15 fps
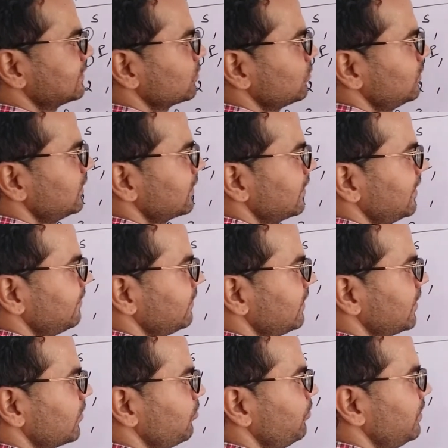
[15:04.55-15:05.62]
so their name
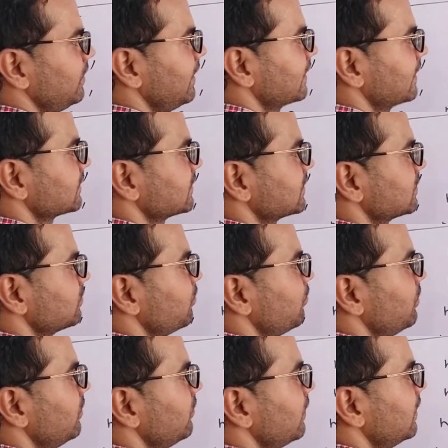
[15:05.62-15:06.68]
are px,
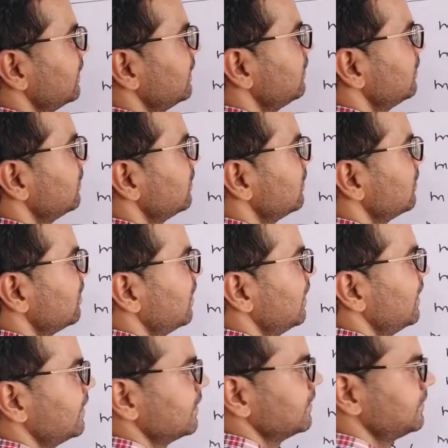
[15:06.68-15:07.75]
py,
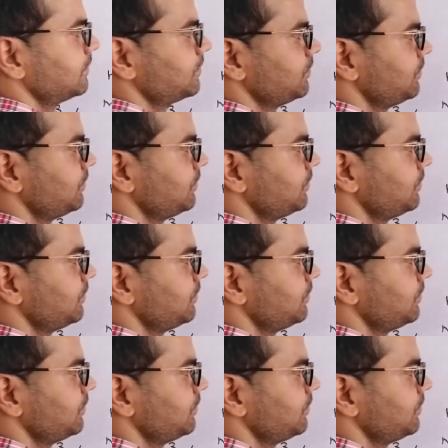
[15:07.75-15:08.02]
and